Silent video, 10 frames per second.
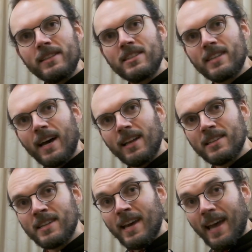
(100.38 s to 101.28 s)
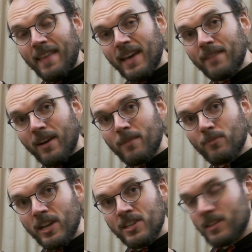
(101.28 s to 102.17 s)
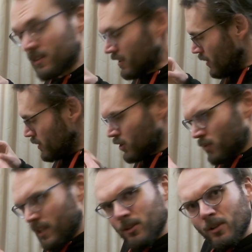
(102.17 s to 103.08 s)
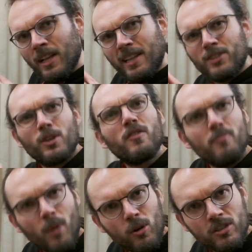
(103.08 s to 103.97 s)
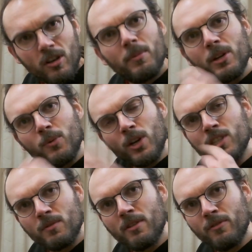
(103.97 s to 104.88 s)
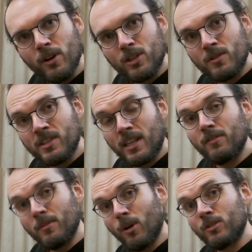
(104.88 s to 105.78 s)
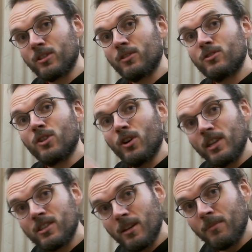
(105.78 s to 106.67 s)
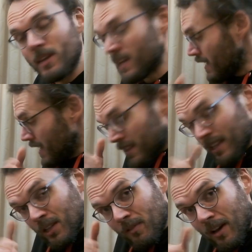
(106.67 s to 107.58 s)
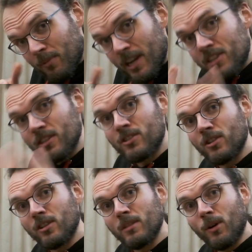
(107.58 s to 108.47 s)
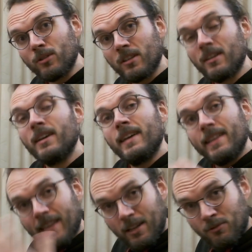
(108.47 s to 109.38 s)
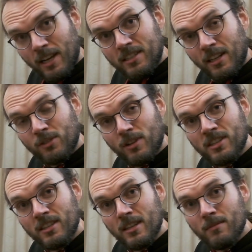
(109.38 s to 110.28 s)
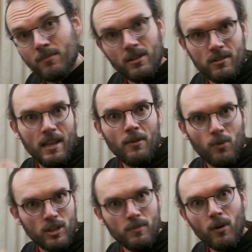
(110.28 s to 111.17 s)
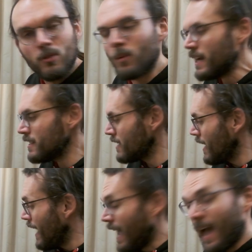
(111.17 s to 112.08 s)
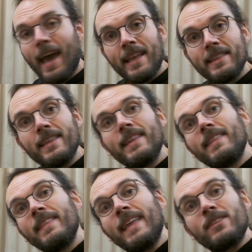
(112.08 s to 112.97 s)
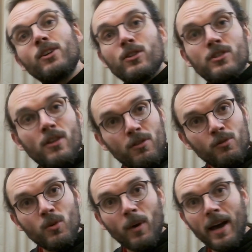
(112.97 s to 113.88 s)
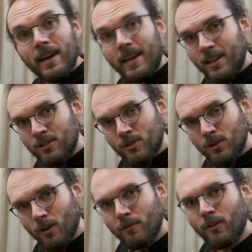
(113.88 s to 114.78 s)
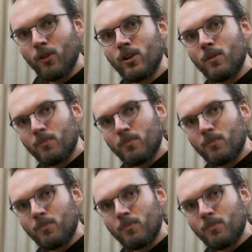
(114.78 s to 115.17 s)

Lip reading: the stylus and that vibration goes into a little sort of motor, but it works in reverse. So instead of the motor turning something, little vibrations turn the motor. That creates electricity because that works both ways, and that goes through the wire into your phono